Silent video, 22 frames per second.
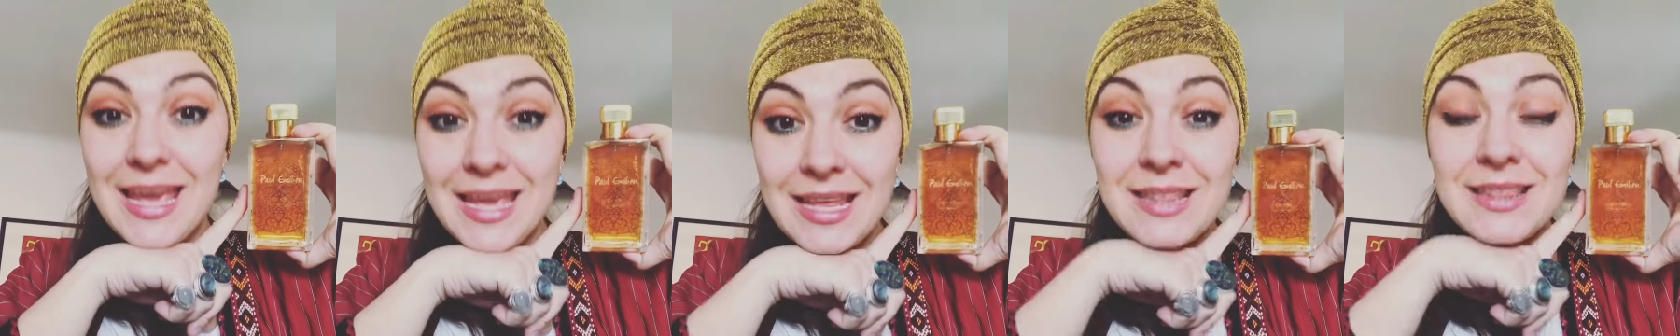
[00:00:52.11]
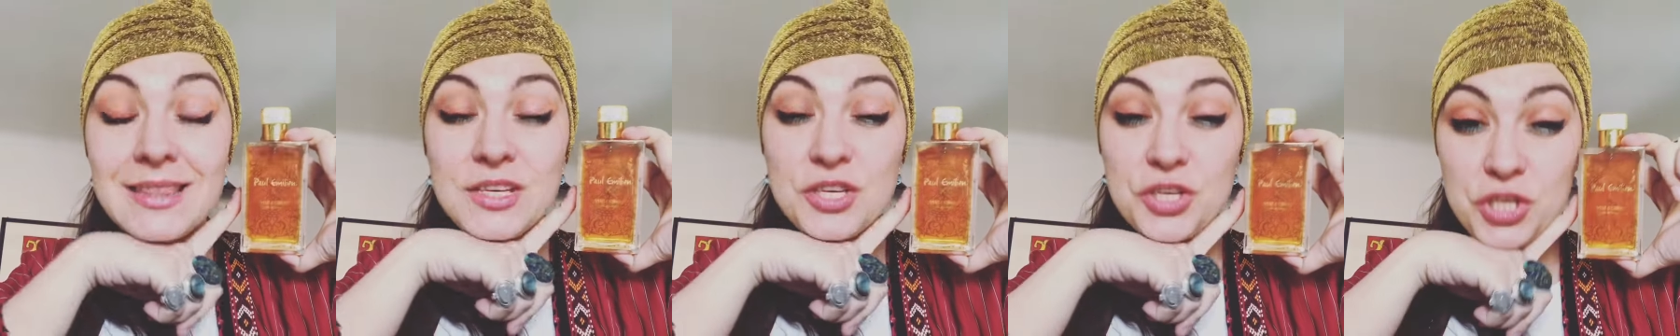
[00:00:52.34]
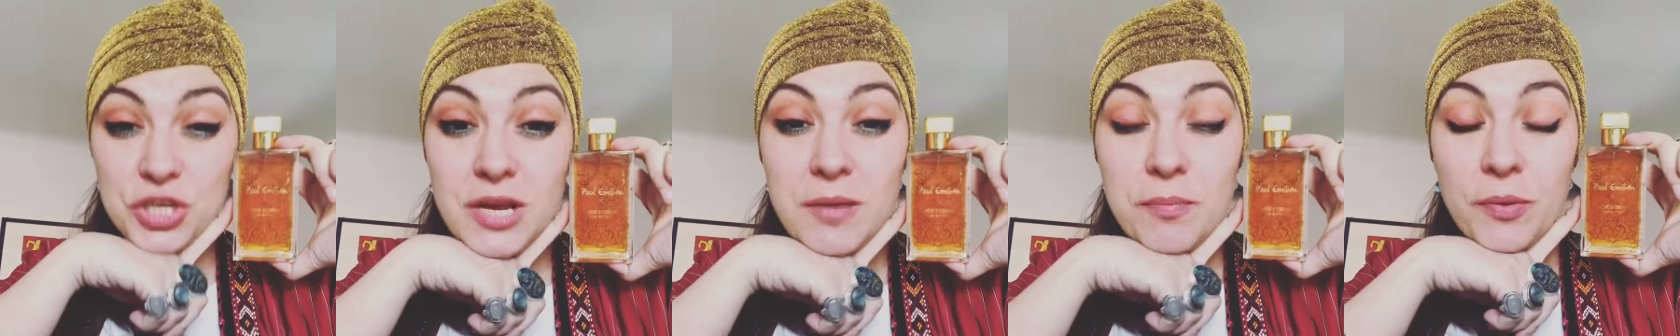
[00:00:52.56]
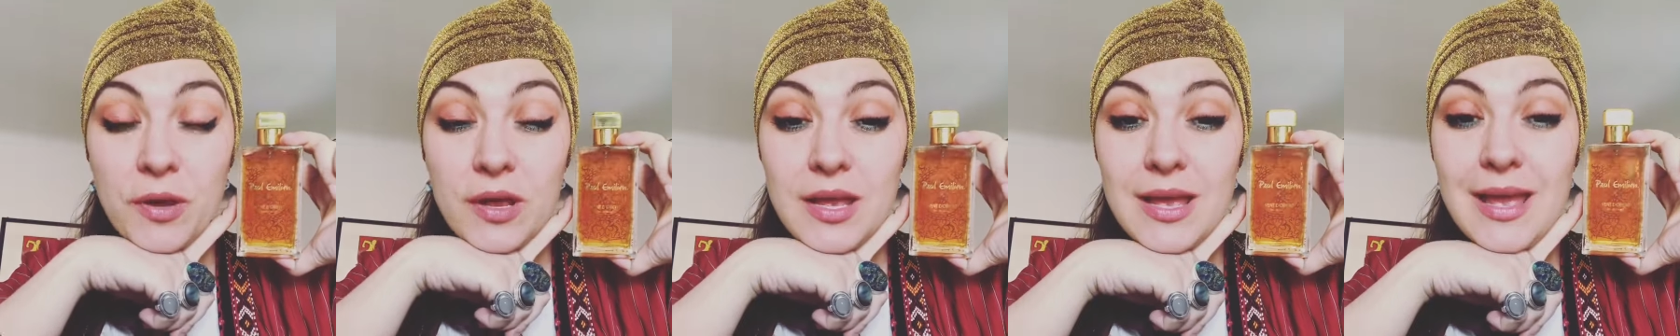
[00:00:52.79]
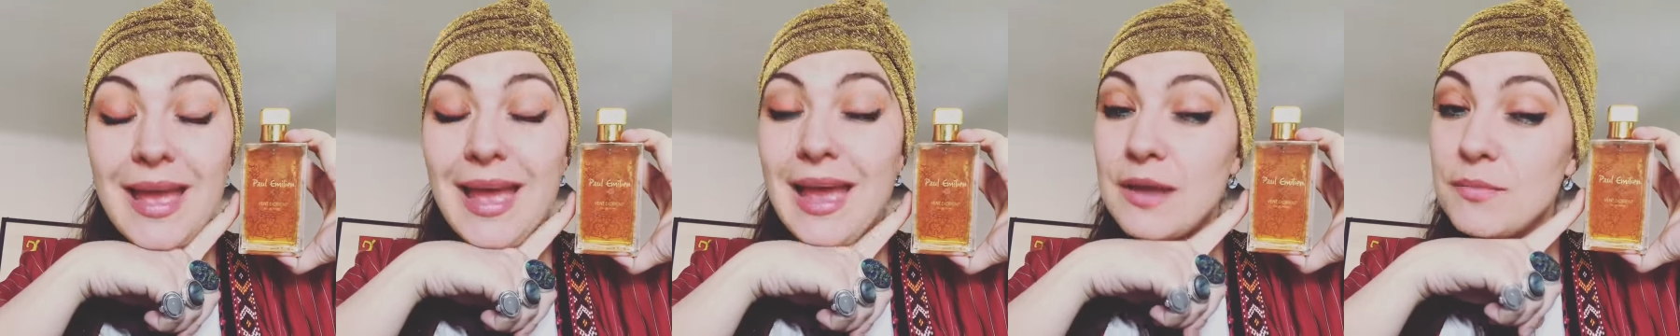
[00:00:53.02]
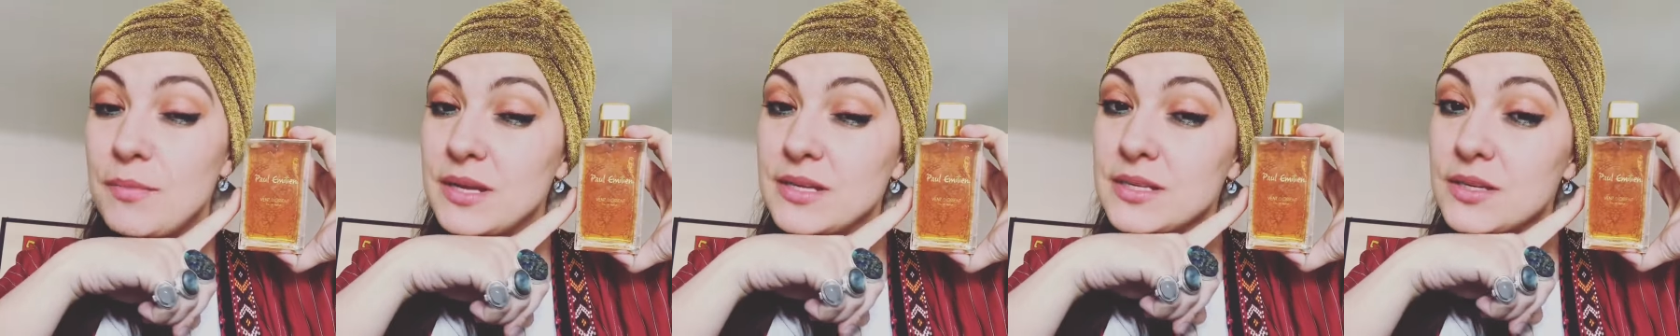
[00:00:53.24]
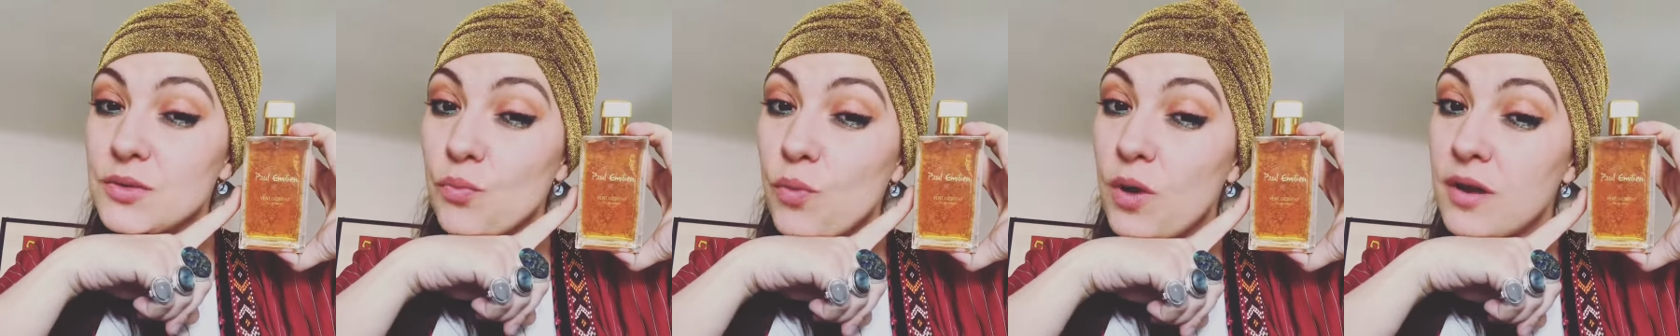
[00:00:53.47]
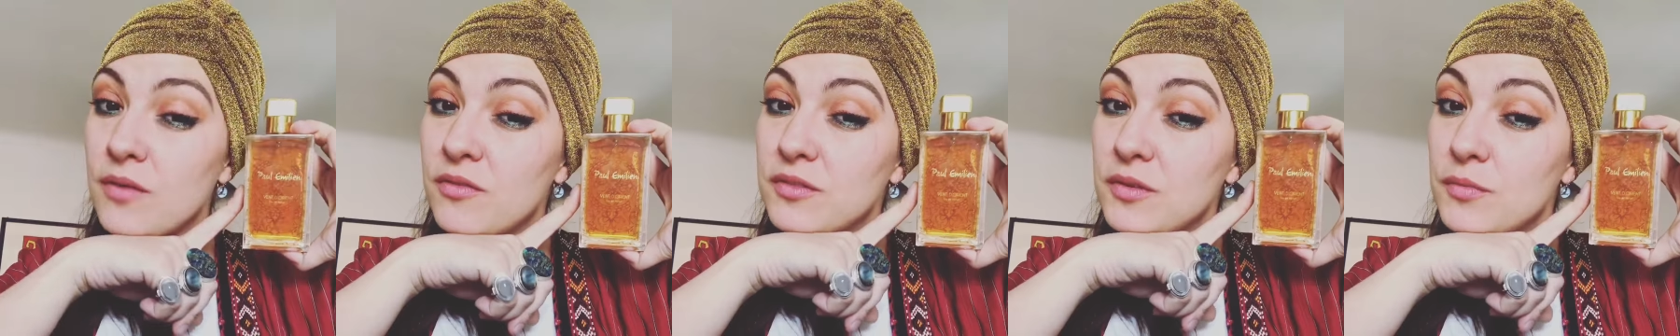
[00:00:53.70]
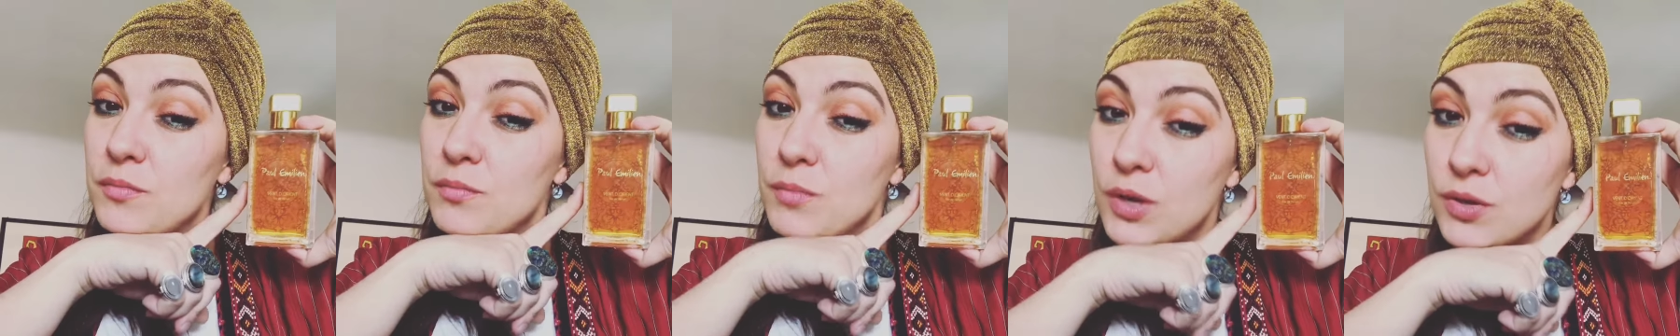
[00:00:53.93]
in the chypre and makes it one
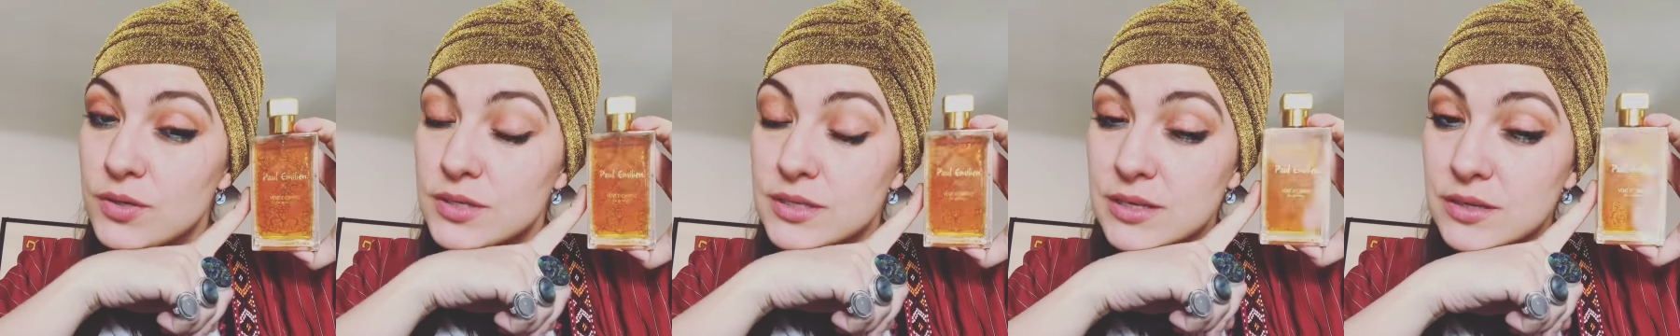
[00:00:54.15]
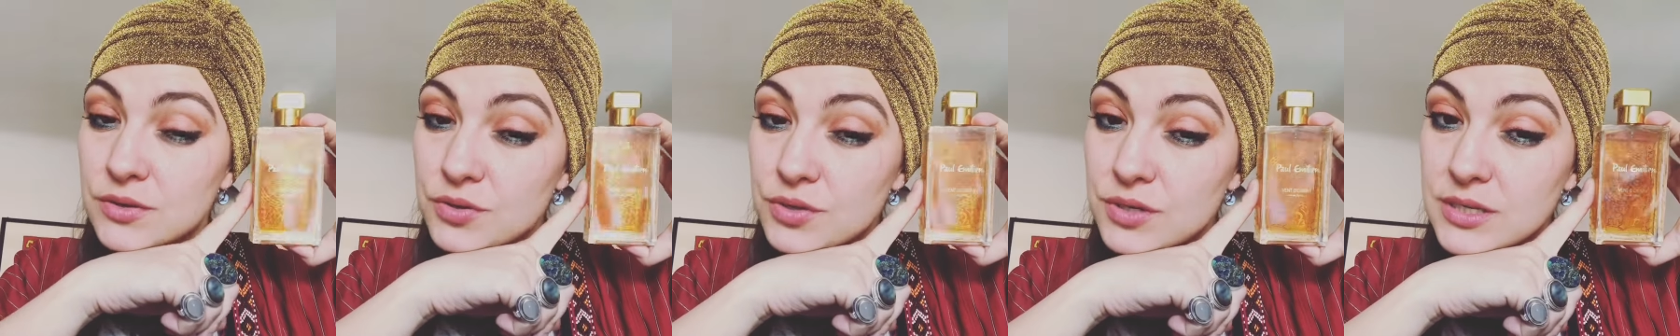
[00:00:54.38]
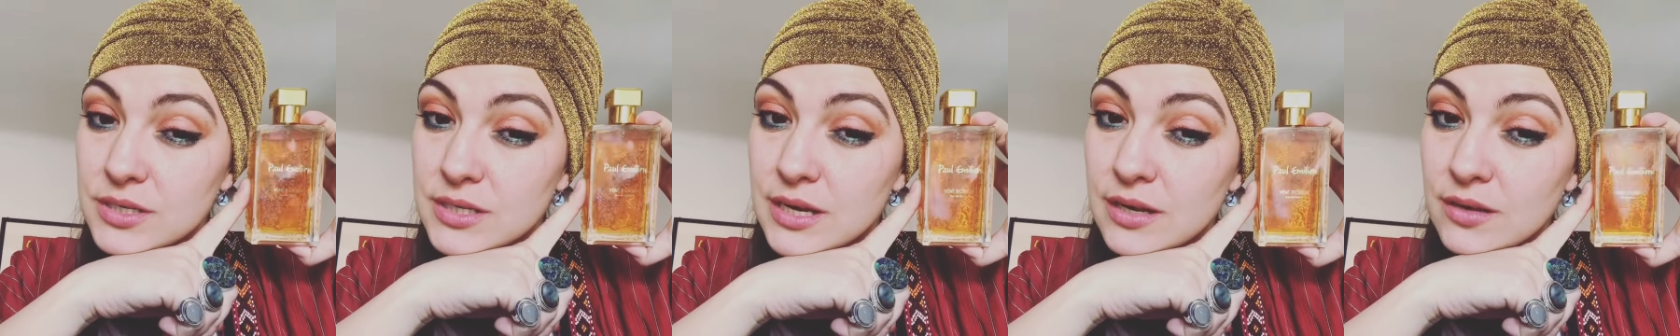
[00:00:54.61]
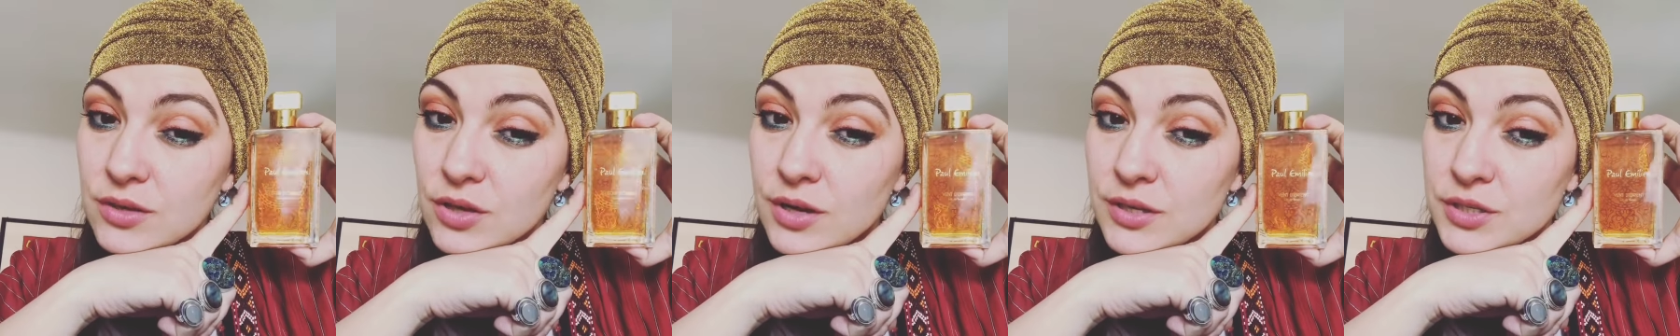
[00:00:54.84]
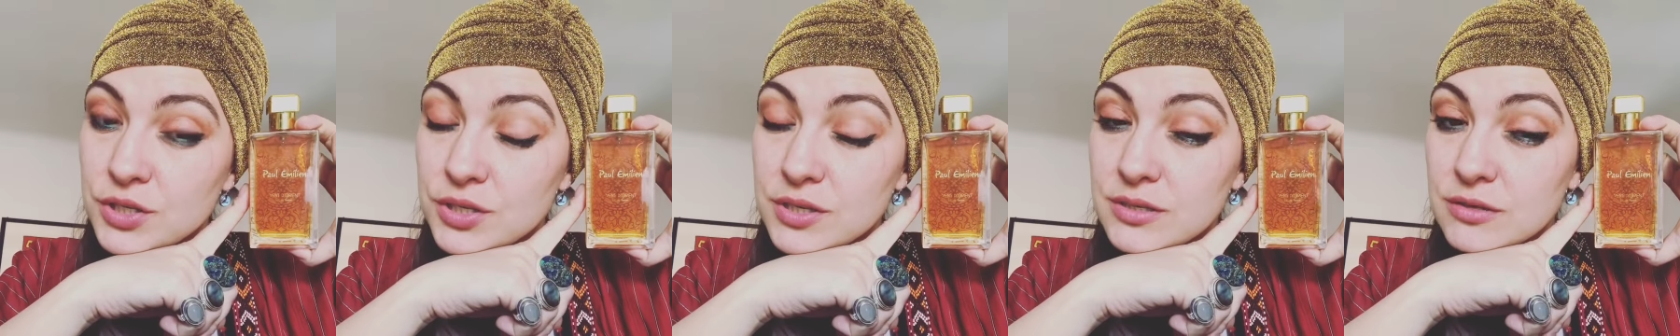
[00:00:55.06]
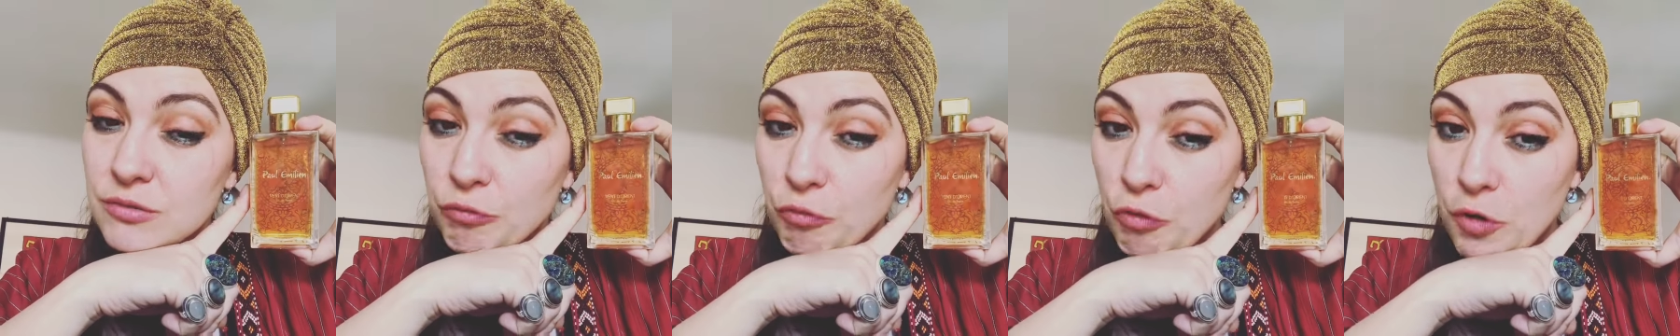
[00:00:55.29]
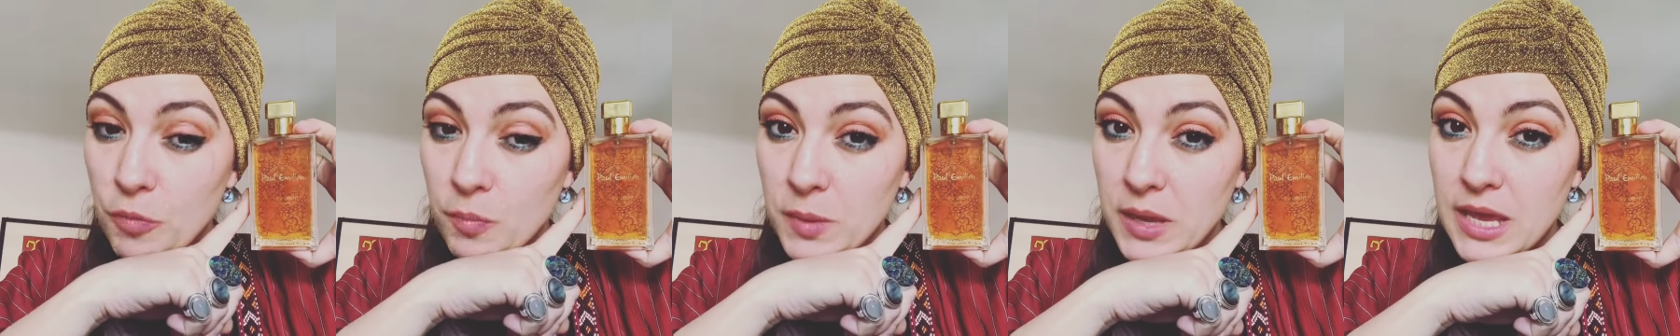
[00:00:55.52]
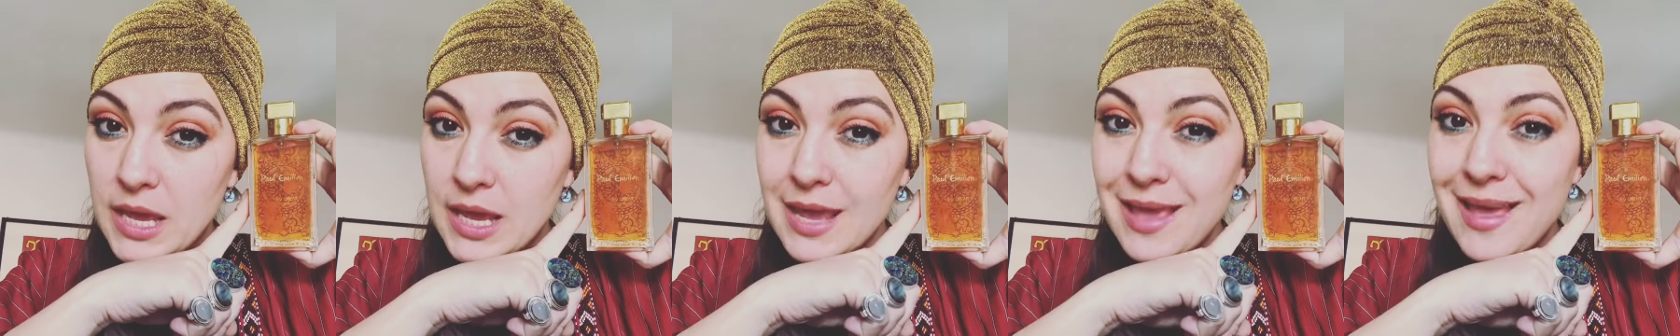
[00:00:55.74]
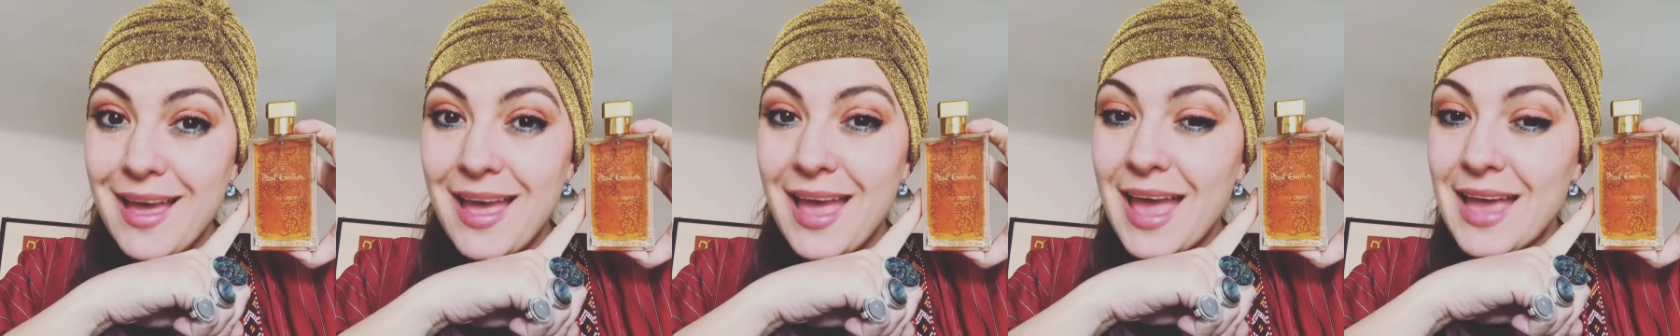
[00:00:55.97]
of the most interesting launches for
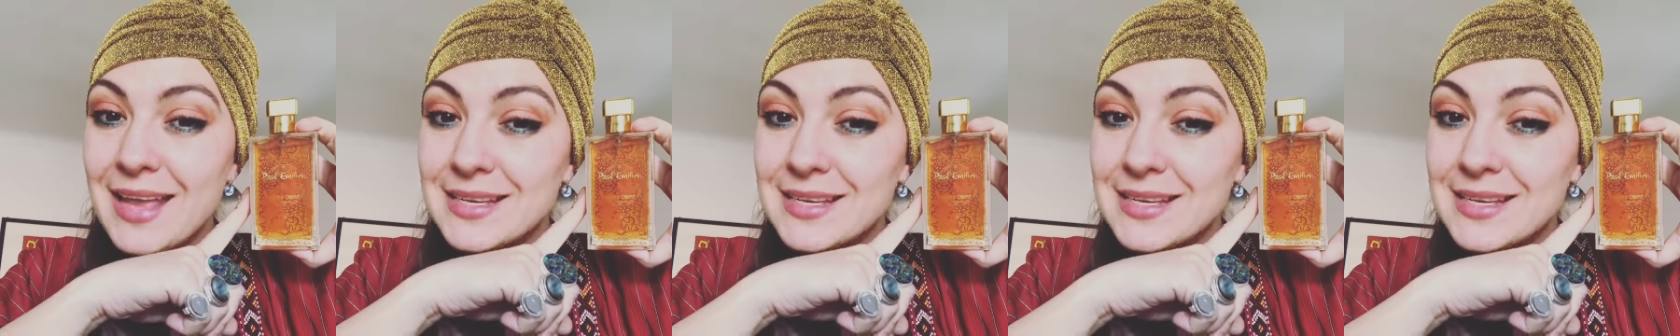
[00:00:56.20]
me,